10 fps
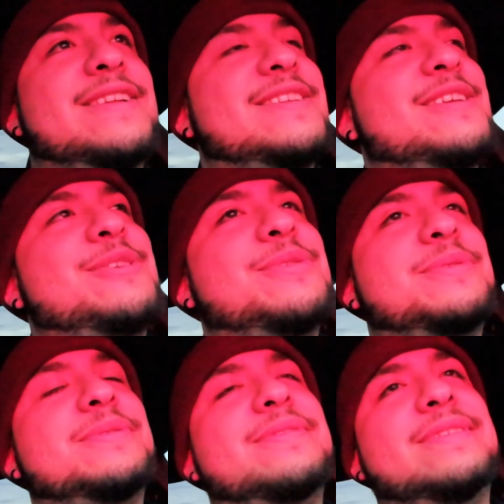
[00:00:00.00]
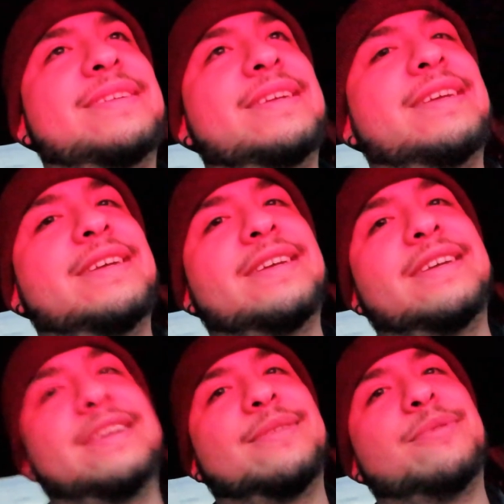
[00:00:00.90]
essential.
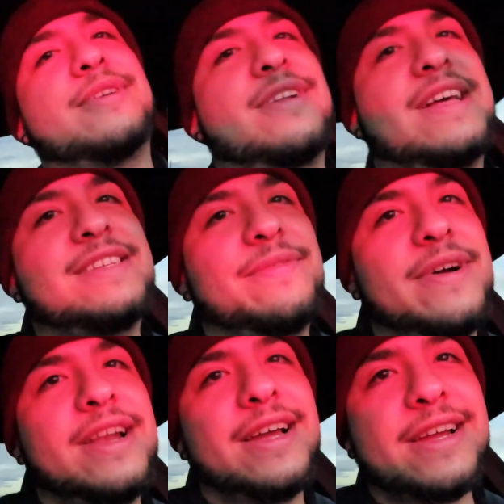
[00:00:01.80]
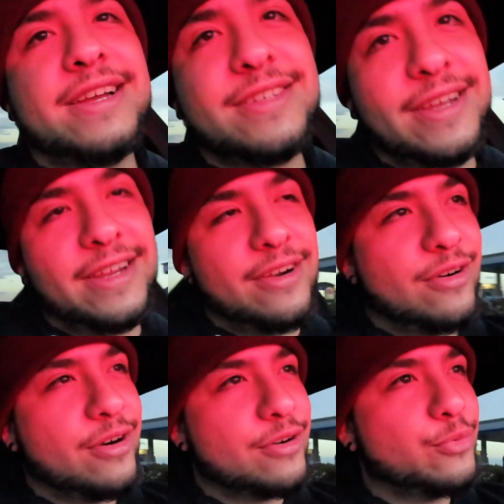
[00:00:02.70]
We're classified like as a
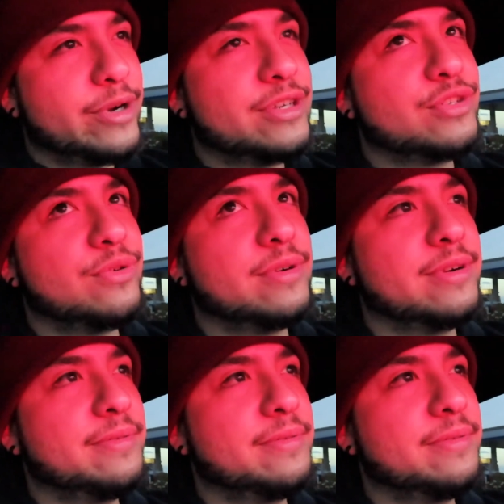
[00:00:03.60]
hardware store.